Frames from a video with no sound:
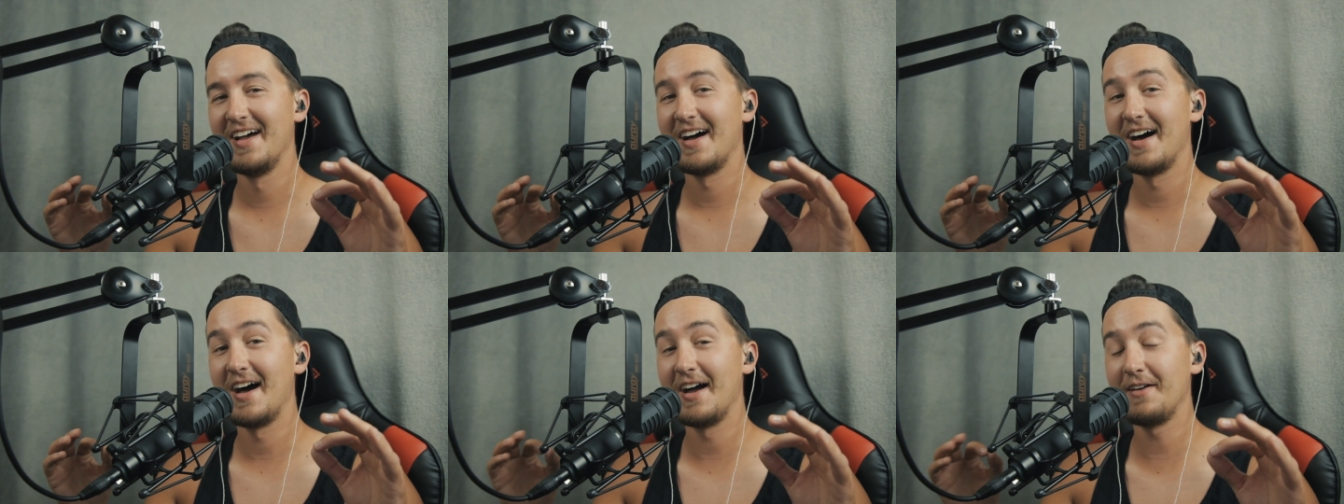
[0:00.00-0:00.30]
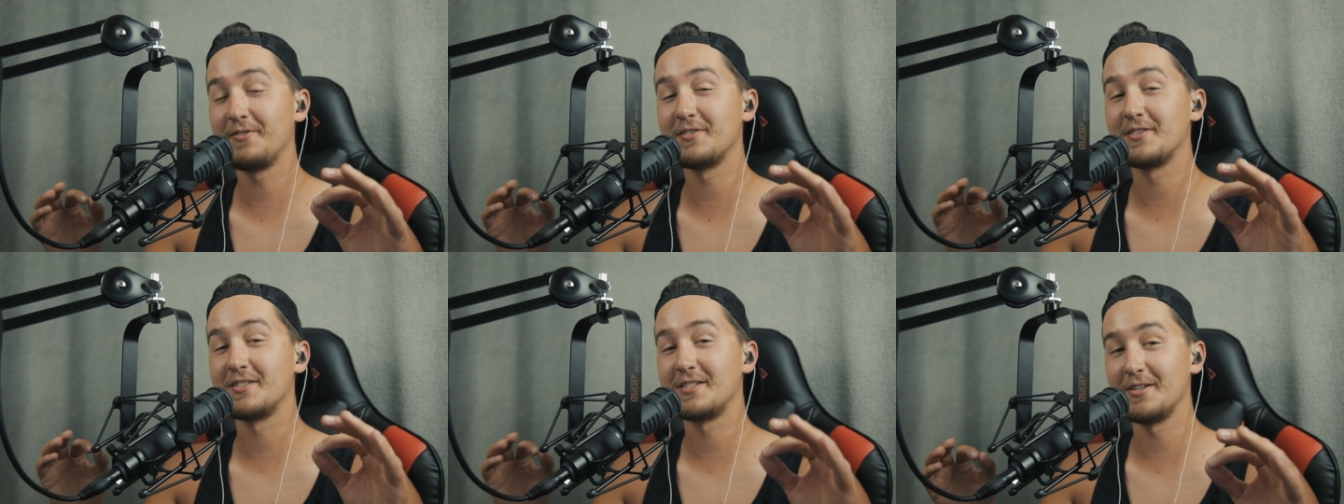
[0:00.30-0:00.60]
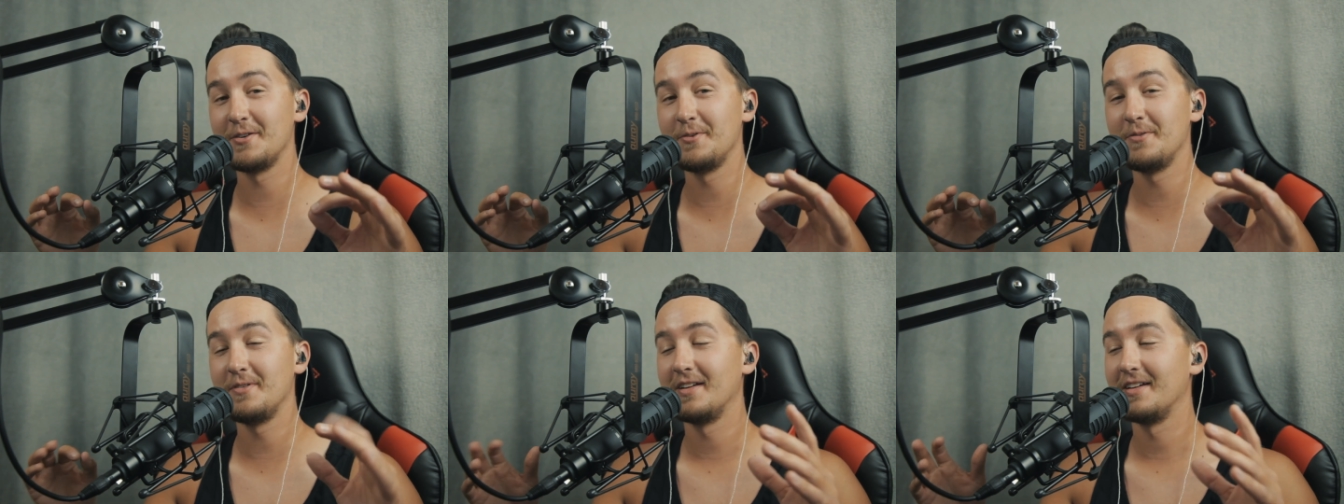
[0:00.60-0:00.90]
I have a
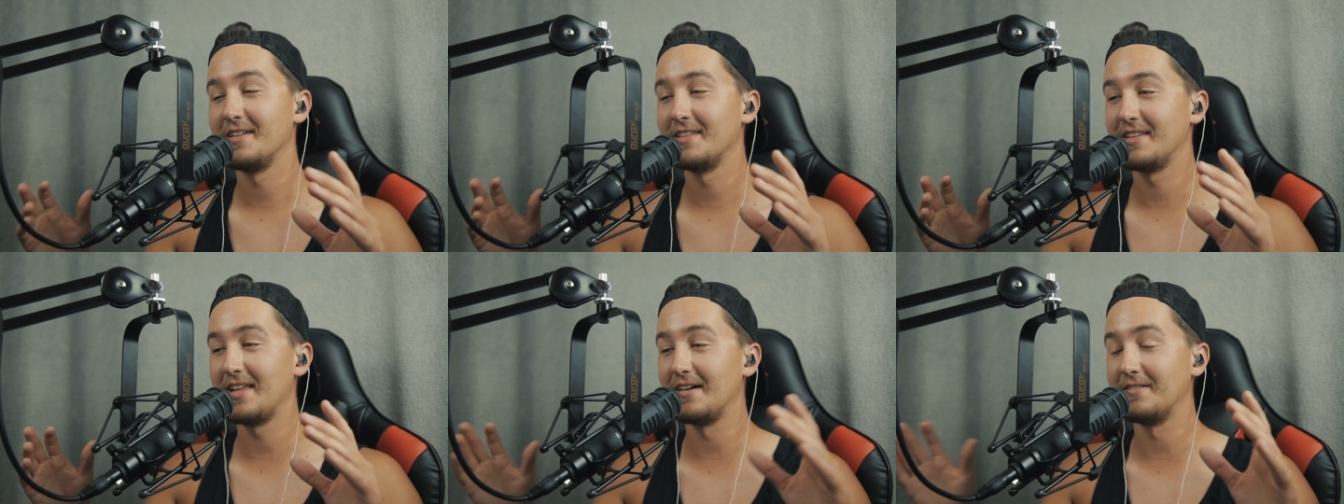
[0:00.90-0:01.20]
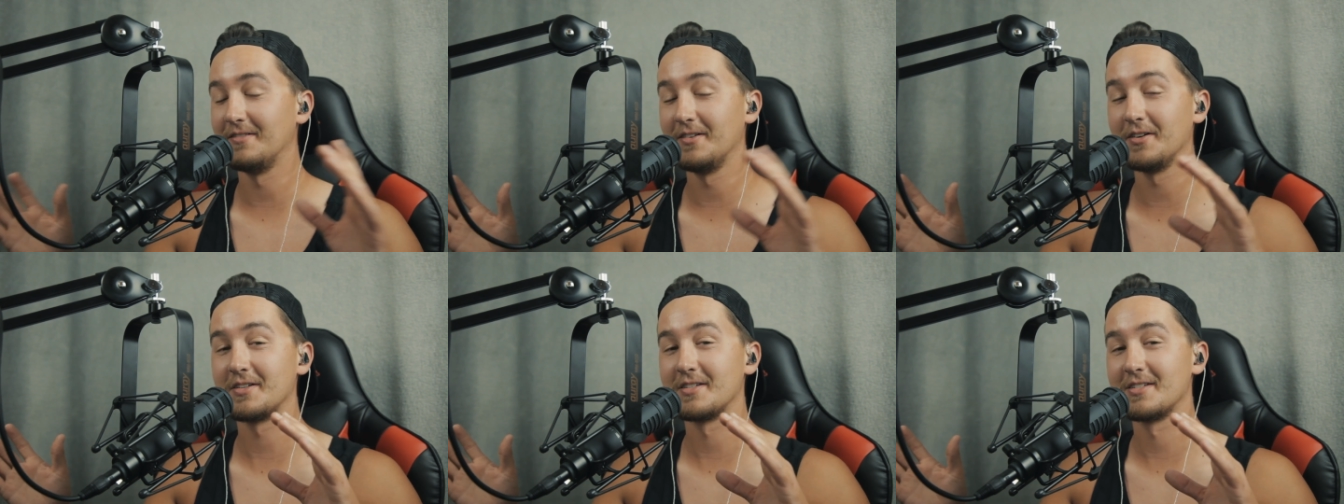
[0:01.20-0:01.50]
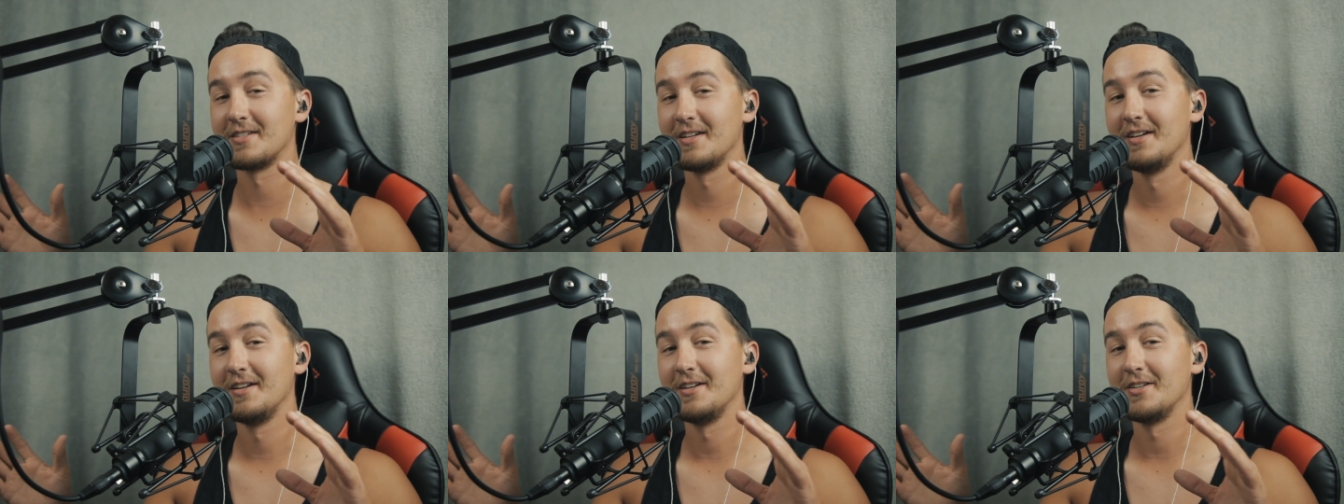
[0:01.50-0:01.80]
suit that
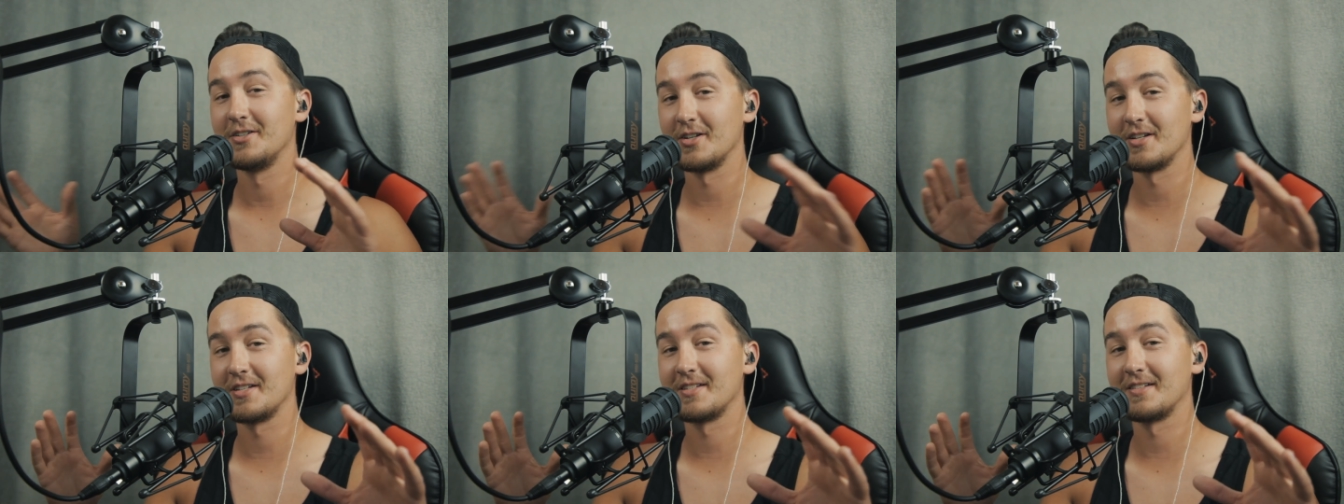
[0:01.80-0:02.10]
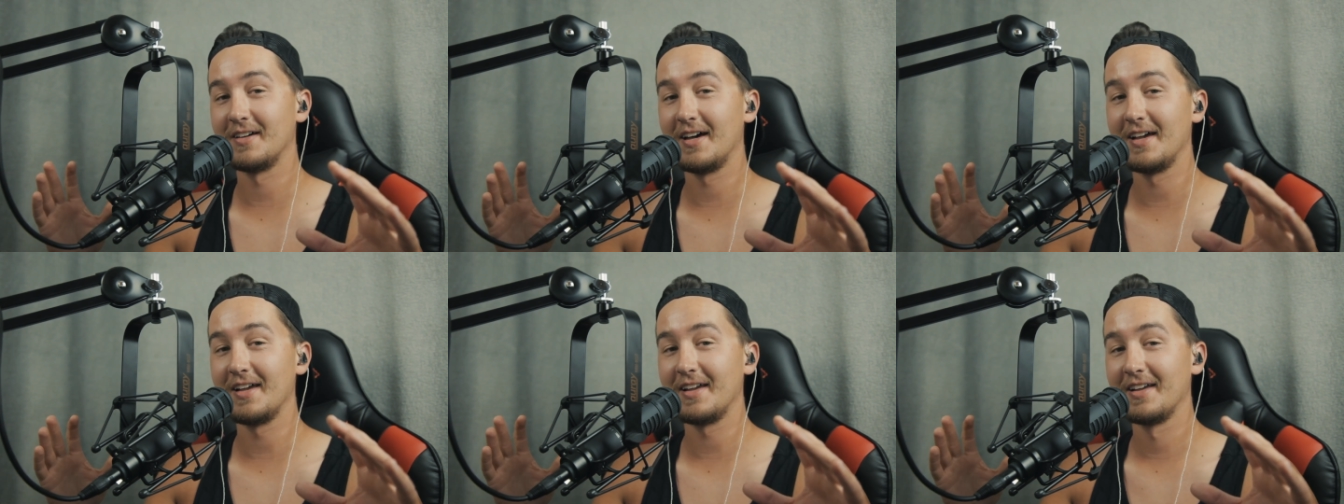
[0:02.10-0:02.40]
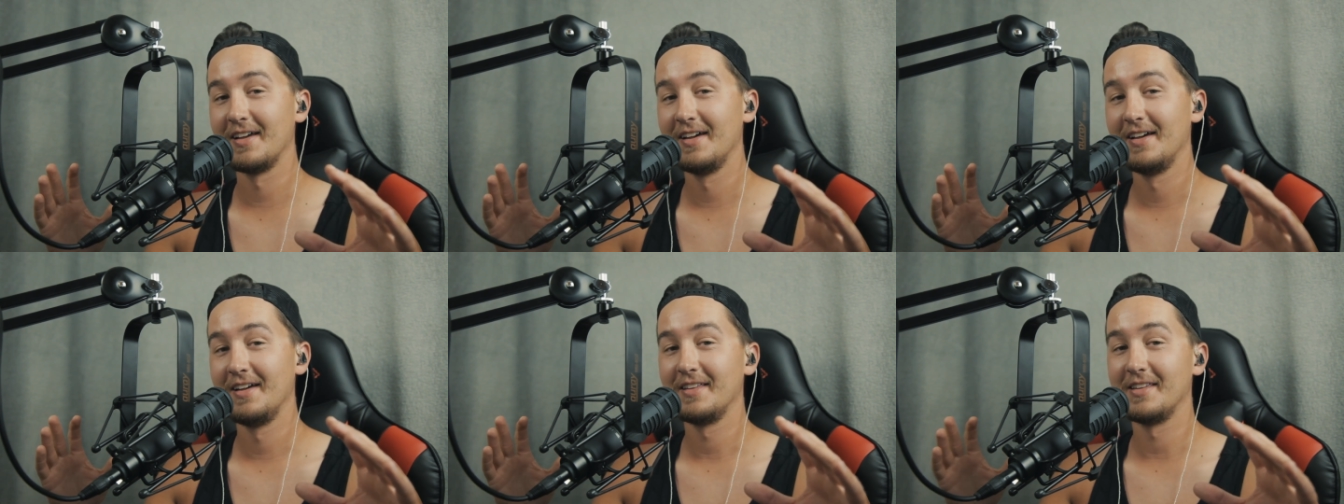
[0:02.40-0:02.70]
looks just like
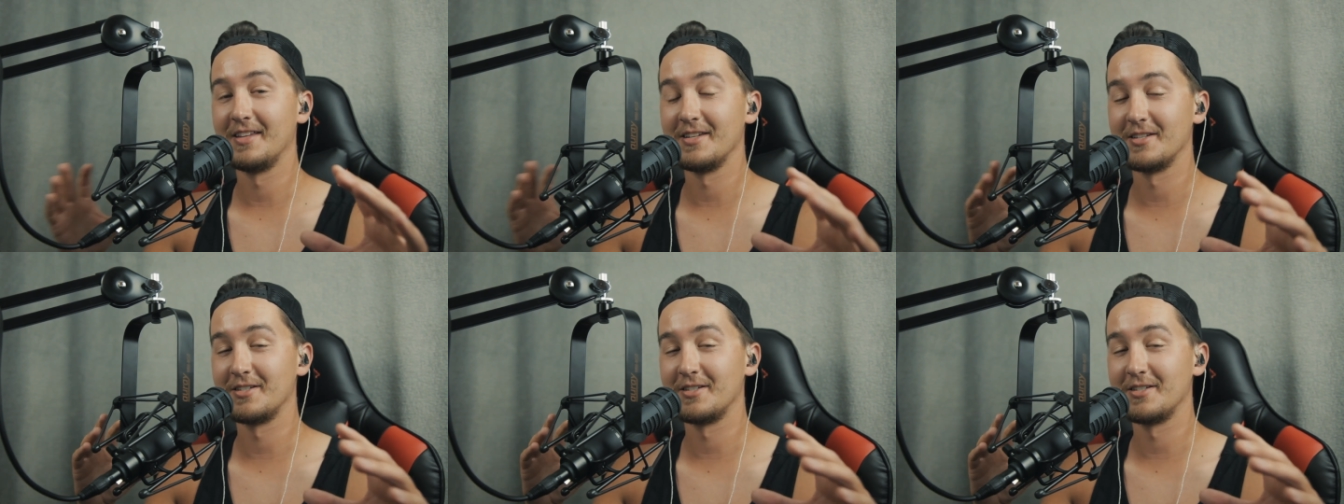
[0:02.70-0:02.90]
the